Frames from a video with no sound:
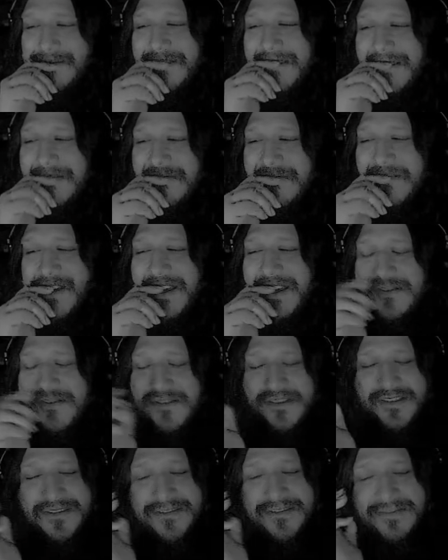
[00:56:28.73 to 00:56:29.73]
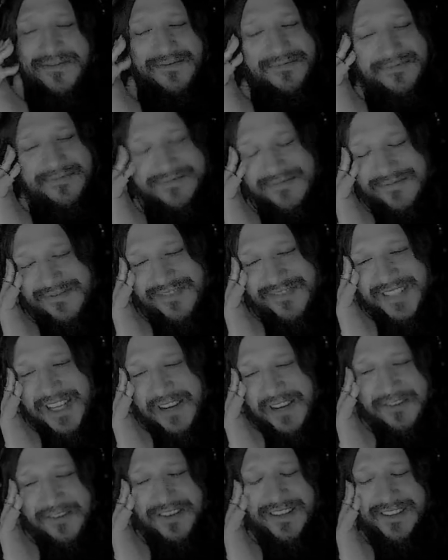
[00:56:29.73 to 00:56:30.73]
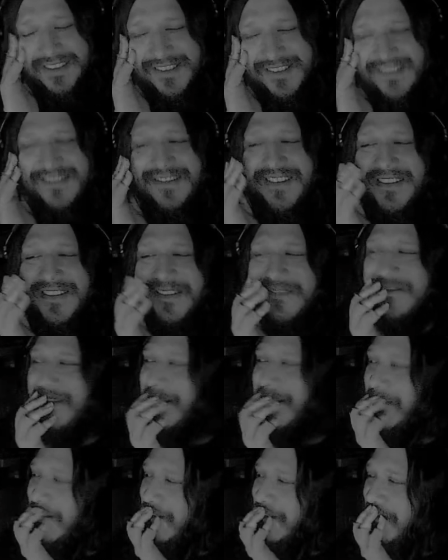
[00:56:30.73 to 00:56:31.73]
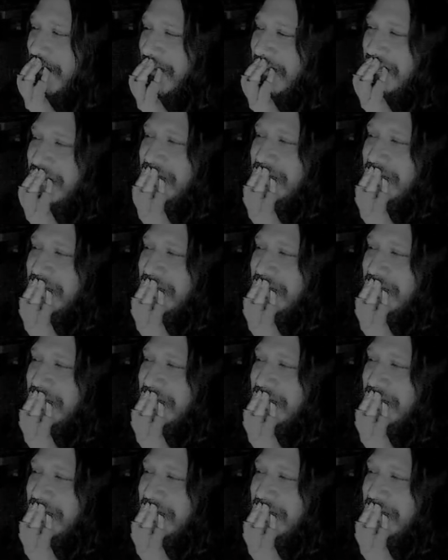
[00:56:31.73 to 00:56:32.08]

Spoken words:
invasion of Tyranids. They'll do it.